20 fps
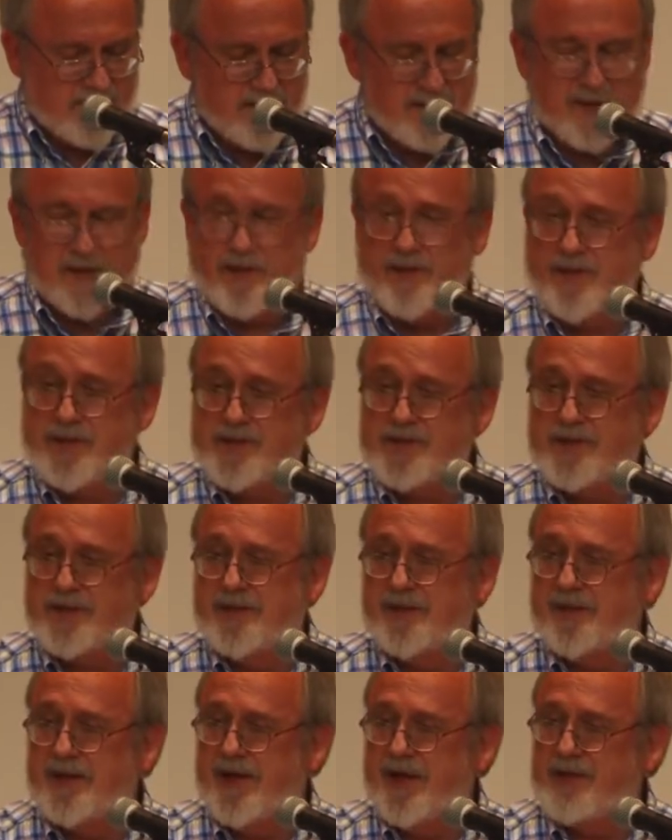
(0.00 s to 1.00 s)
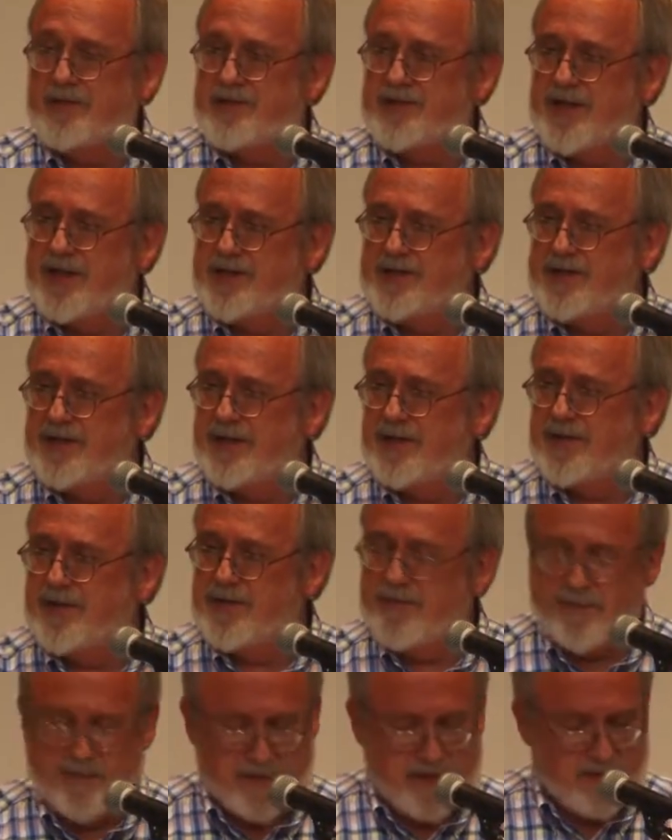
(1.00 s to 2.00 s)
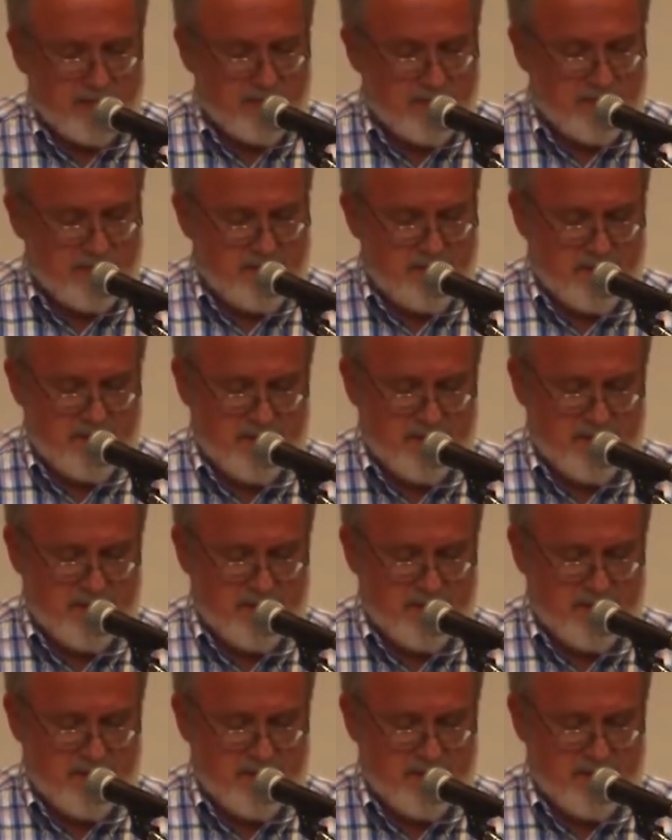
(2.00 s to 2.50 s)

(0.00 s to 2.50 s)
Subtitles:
the life's lesson learned from that quote?